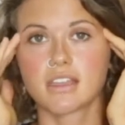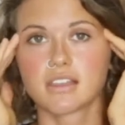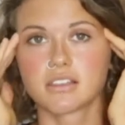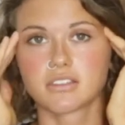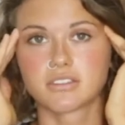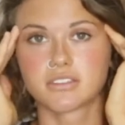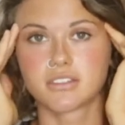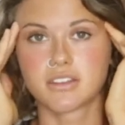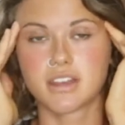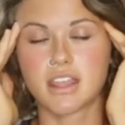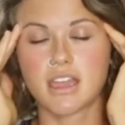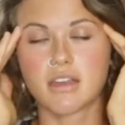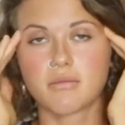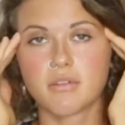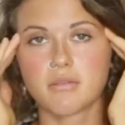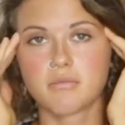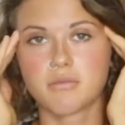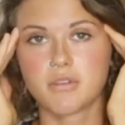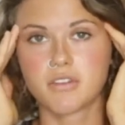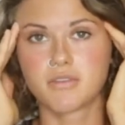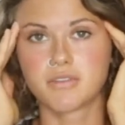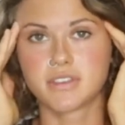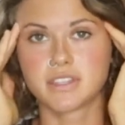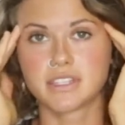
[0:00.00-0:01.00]
So now we're
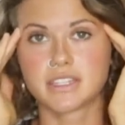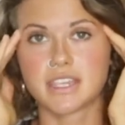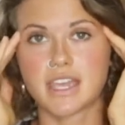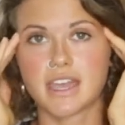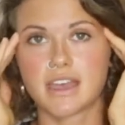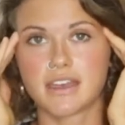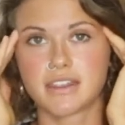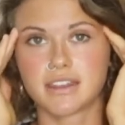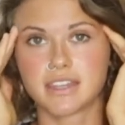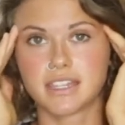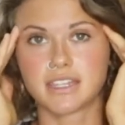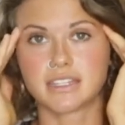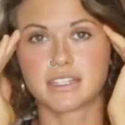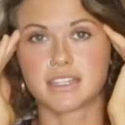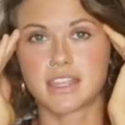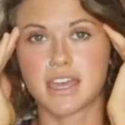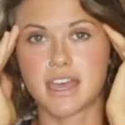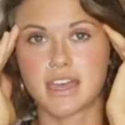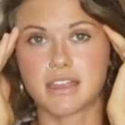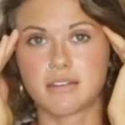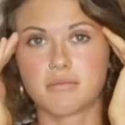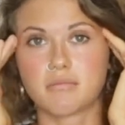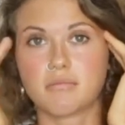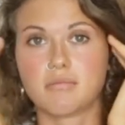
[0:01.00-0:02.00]
moving down into
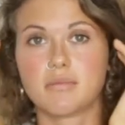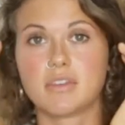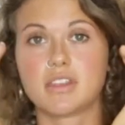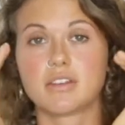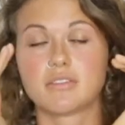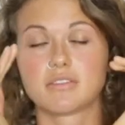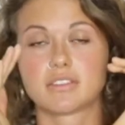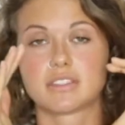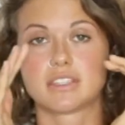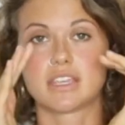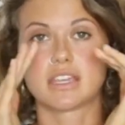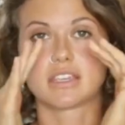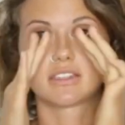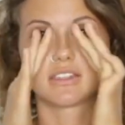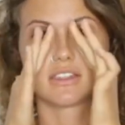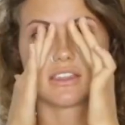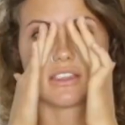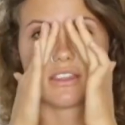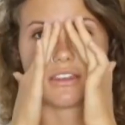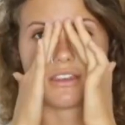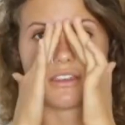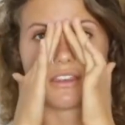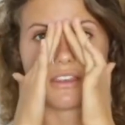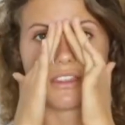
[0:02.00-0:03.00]
that middle
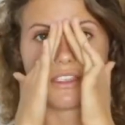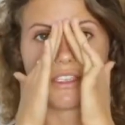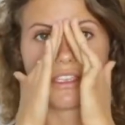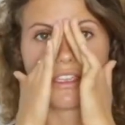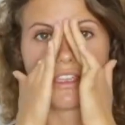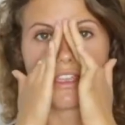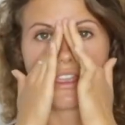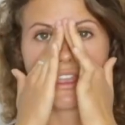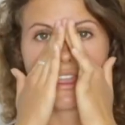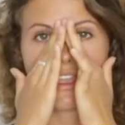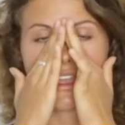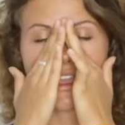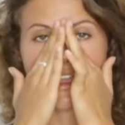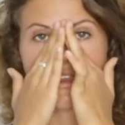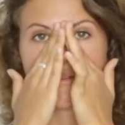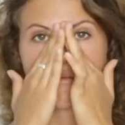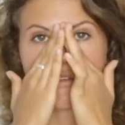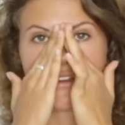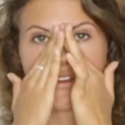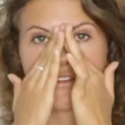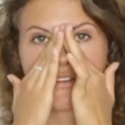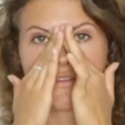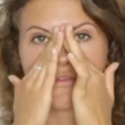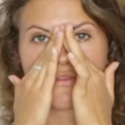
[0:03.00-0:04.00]
section and
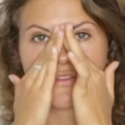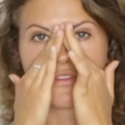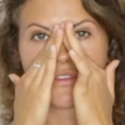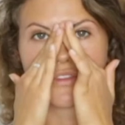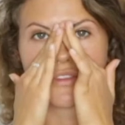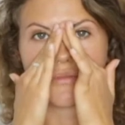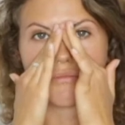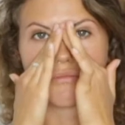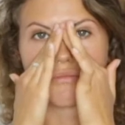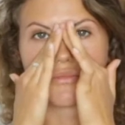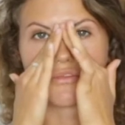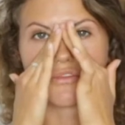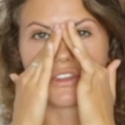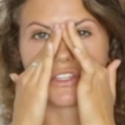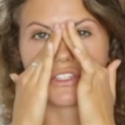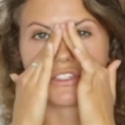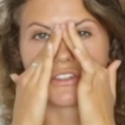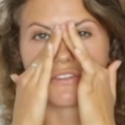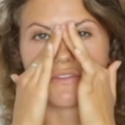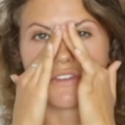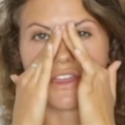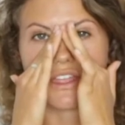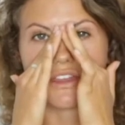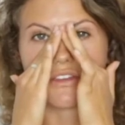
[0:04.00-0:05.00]
we're going from the
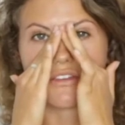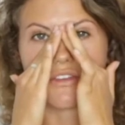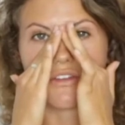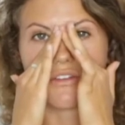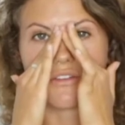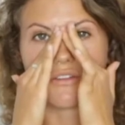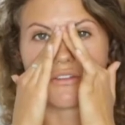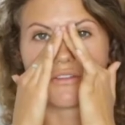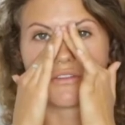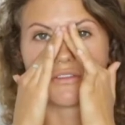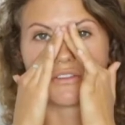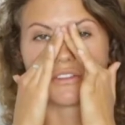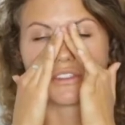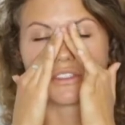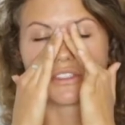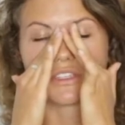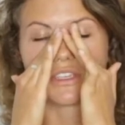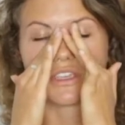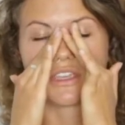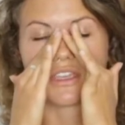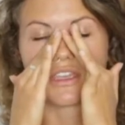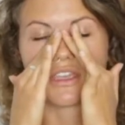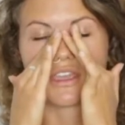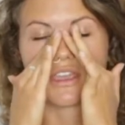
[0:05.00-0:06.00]
bridge of our nose
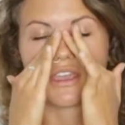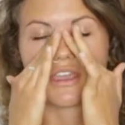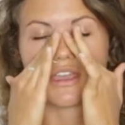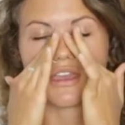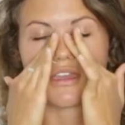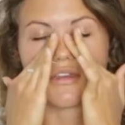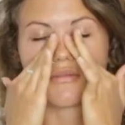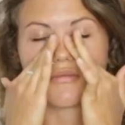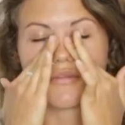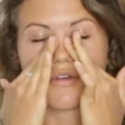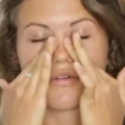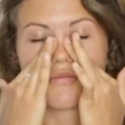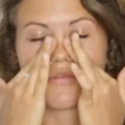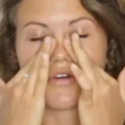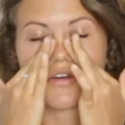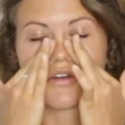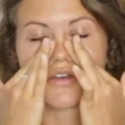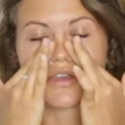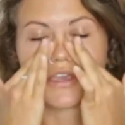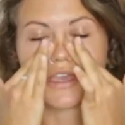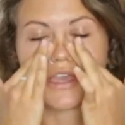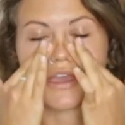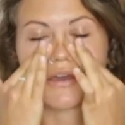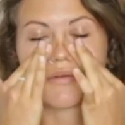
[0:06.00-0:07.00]
and we're
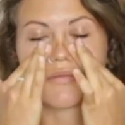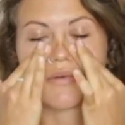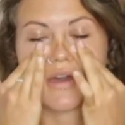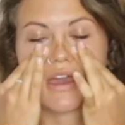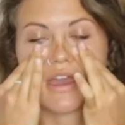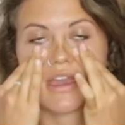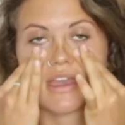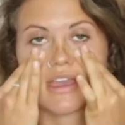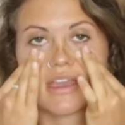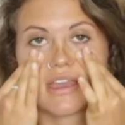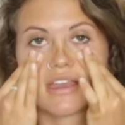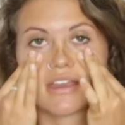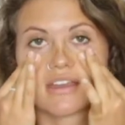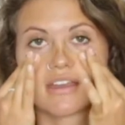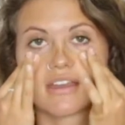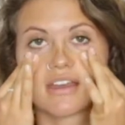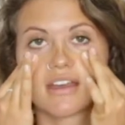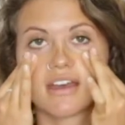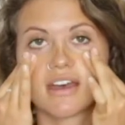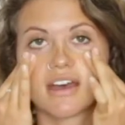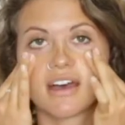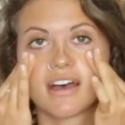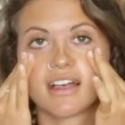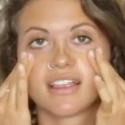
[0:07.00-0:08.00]
working our way
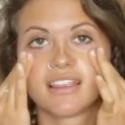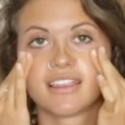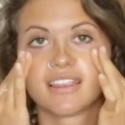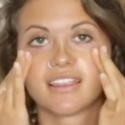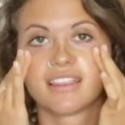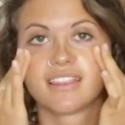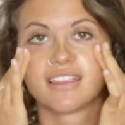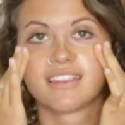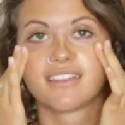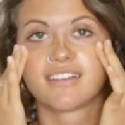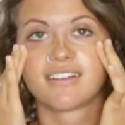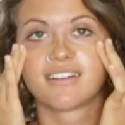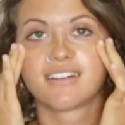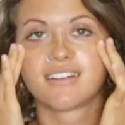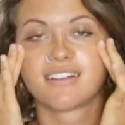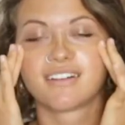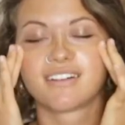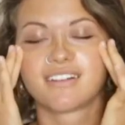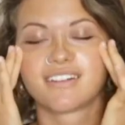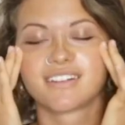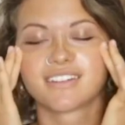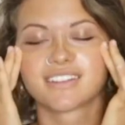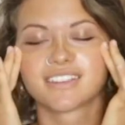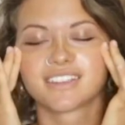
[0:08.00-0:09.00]

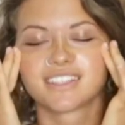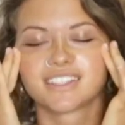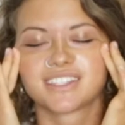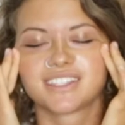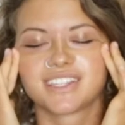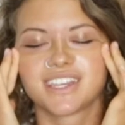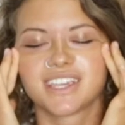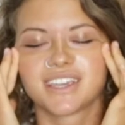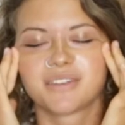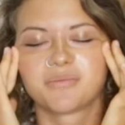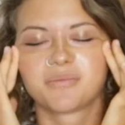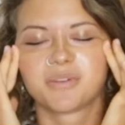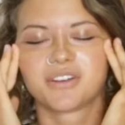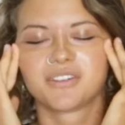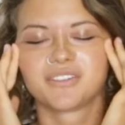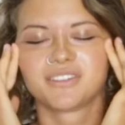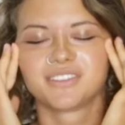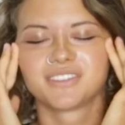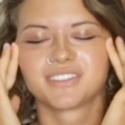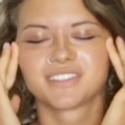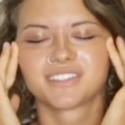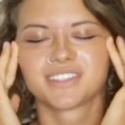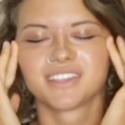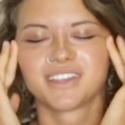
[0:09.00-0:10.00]
along the
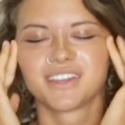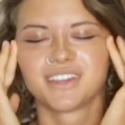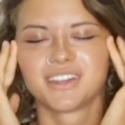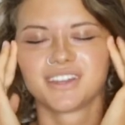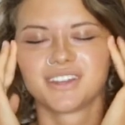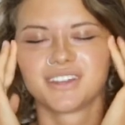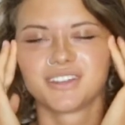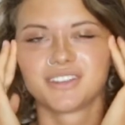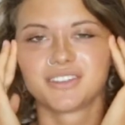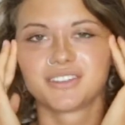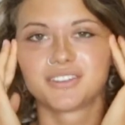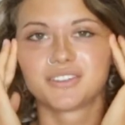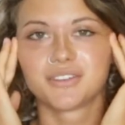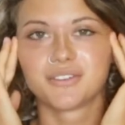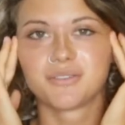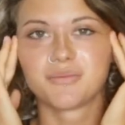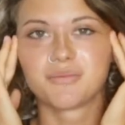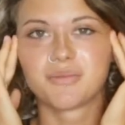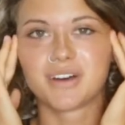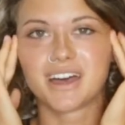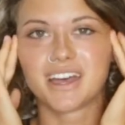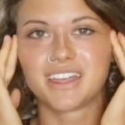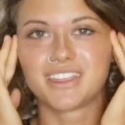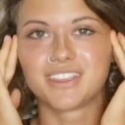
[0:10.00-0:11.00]
cheekbones.
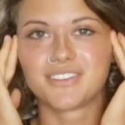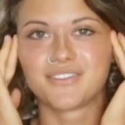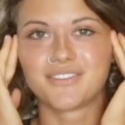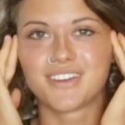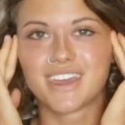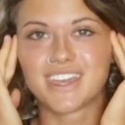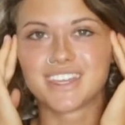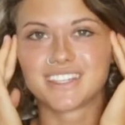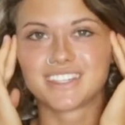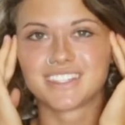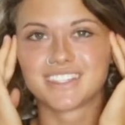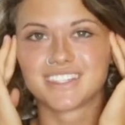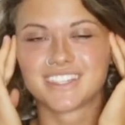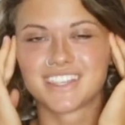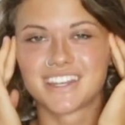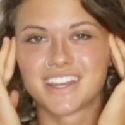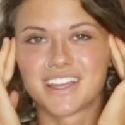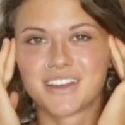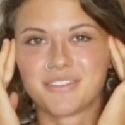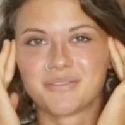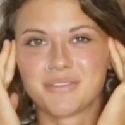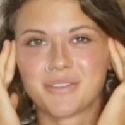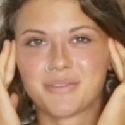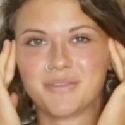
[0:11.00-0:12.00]
Don't mind the faces that
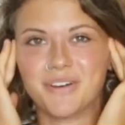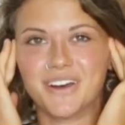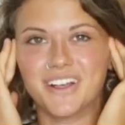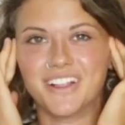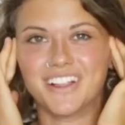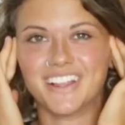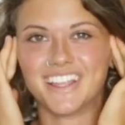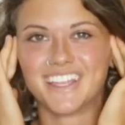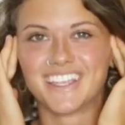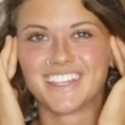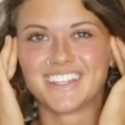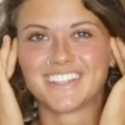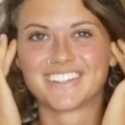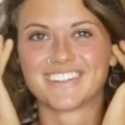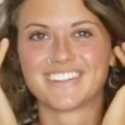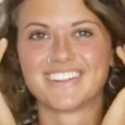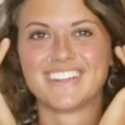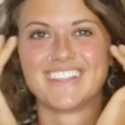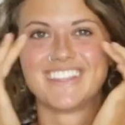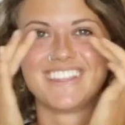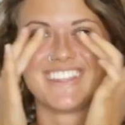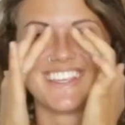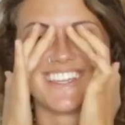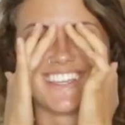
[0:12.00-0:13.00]
I'll be pulling
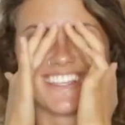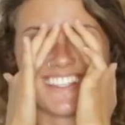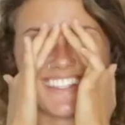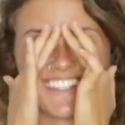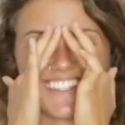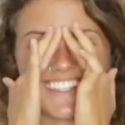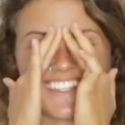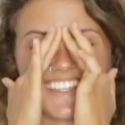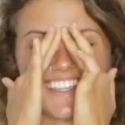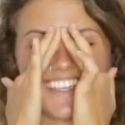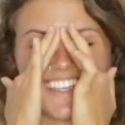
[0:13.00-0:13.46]
during this.